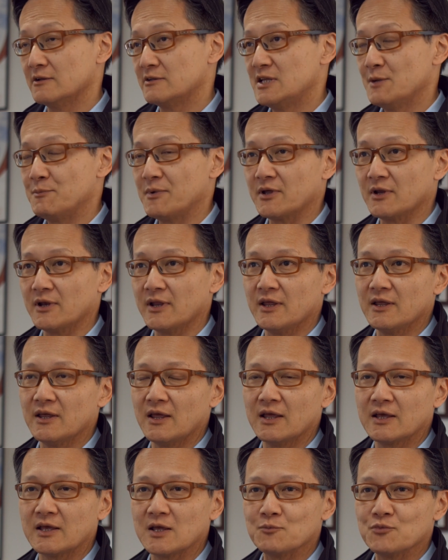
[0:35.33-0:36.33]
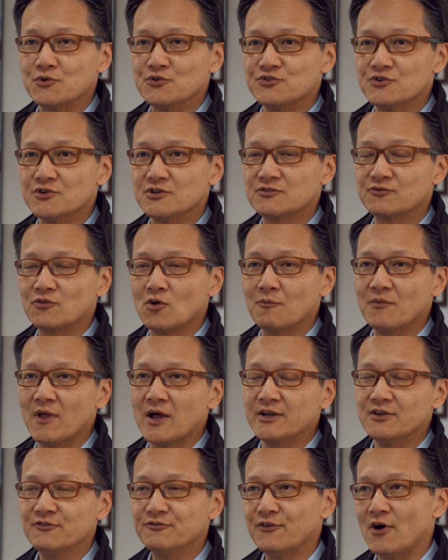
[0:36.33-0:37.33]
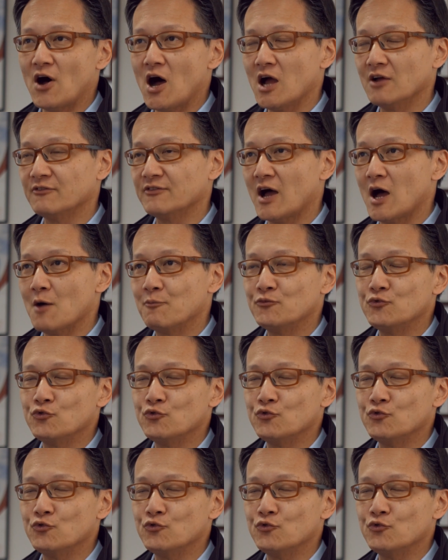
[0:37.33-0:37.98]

Typically, it can produce from 95 up